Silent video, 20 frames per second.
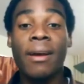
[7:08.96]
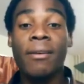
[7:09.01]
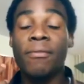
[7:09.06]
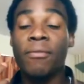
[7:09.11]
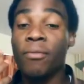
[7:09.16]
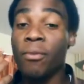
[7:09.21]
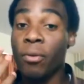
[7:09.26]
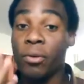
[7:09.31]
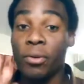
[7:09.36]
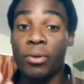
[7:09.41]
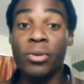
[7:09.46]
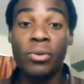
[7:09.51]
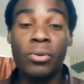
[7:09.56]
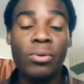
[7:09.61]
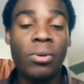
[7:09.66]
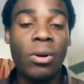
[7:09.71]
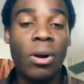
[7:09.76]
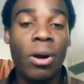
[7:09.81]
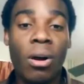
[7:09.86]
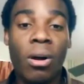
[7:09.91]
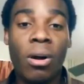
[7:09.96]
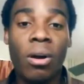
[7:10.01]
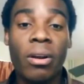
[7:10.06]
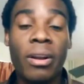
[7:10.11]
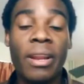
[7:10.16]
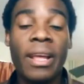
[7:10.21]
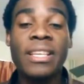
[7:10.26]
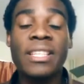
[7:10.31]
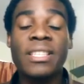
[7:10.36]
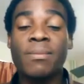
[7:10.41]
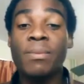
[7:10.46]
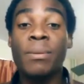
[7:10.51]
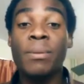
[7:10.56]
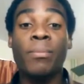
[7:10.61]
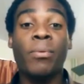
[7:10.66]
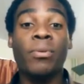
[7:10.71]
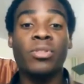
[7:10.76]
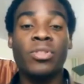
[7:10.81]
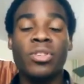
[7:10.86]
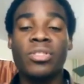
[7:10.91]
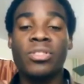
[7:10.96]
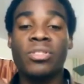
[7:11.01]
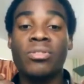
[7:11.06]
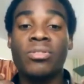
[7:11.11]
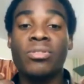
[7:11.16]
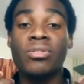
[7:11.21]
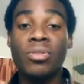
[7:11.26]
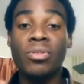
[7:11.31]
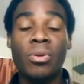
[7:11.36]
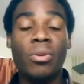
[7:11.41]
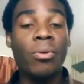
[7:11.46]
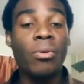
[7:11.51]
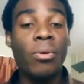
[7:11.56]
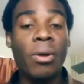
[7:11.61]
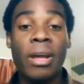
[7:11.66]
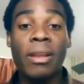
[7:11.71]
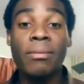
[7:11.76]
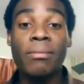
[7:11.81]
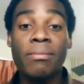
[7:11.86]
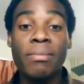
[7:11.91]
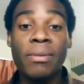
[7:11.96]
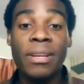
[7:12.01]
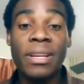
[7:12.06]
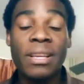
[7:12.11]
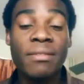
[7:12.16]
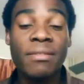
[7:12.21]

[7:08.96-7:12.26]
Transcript: for you, or let's people just know and believe,